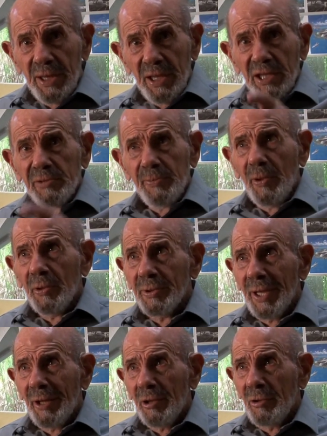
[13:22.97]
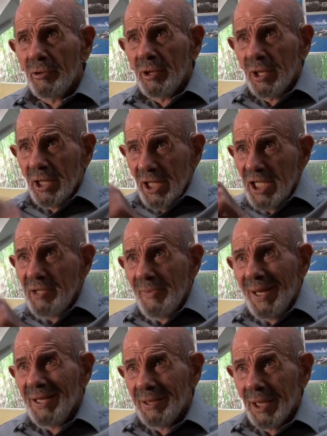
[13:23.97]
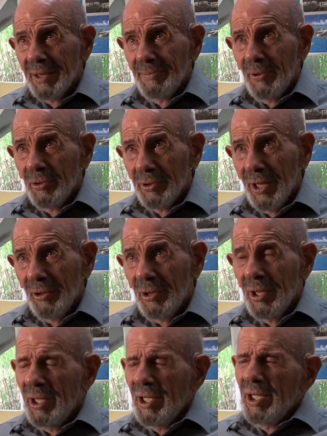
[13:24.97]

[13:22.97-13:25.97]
his bow and arrow, he made that bow and arrow.